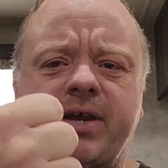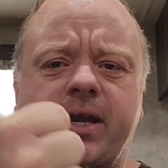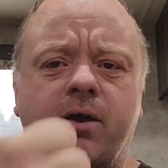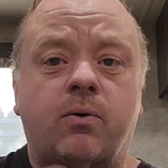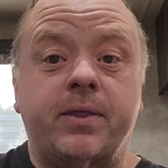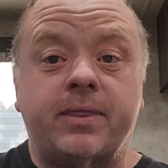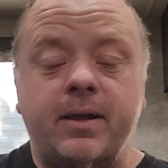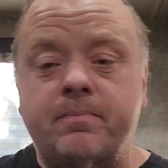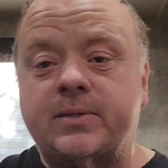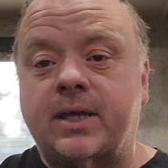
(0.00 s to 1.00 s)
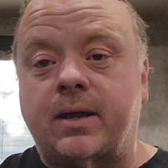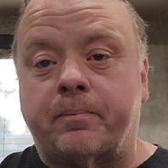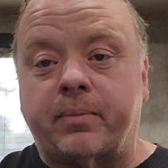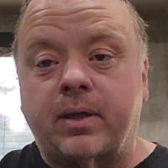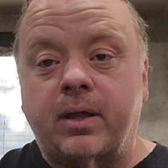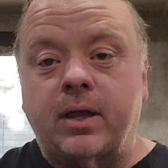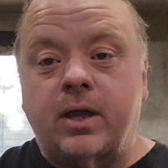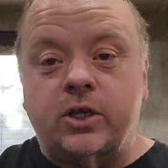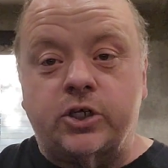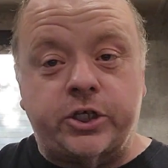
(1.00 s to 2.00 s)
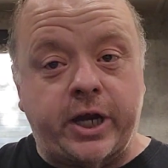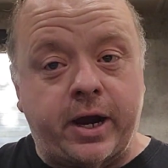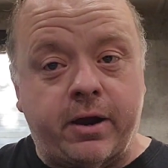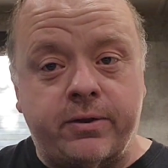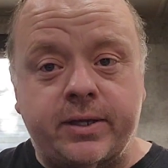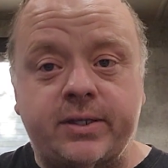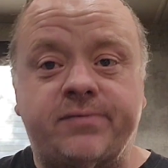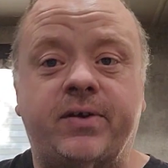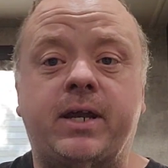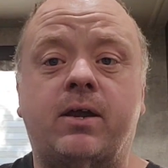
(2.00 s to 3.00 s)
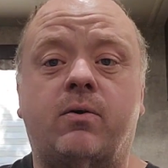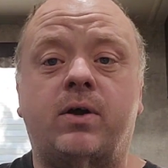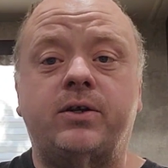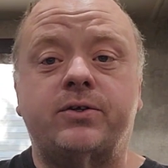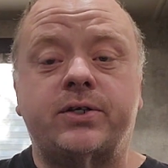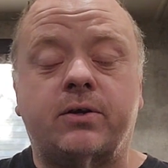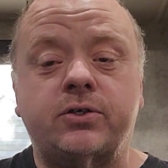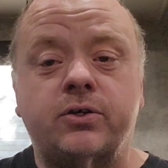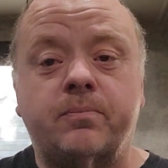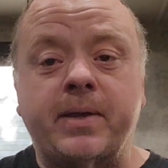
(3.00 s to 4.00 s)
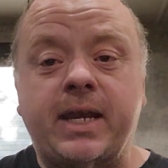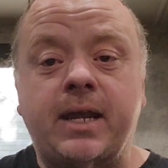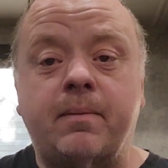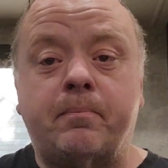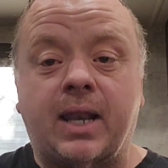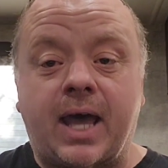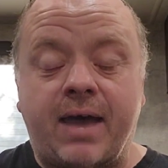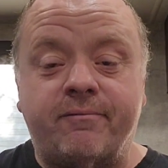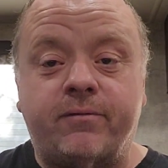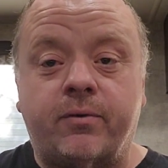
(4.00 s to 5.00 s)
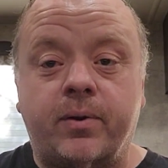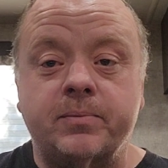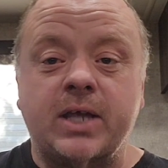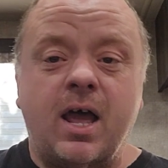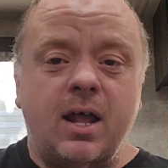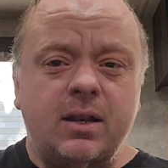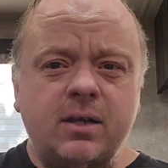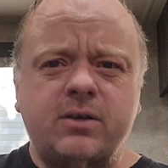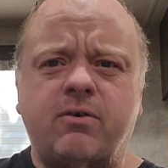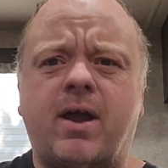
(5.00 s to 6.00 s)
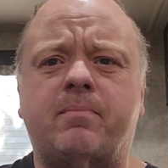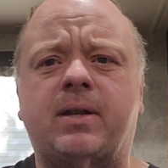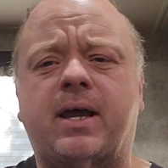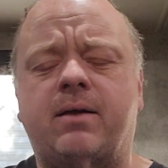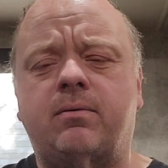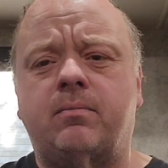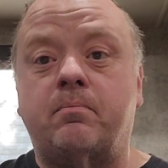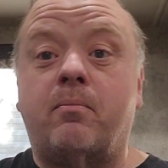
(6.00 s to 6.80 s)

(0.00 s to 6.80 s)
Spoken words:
video a thumbs up. Share this video on your social media platforms. Look right below,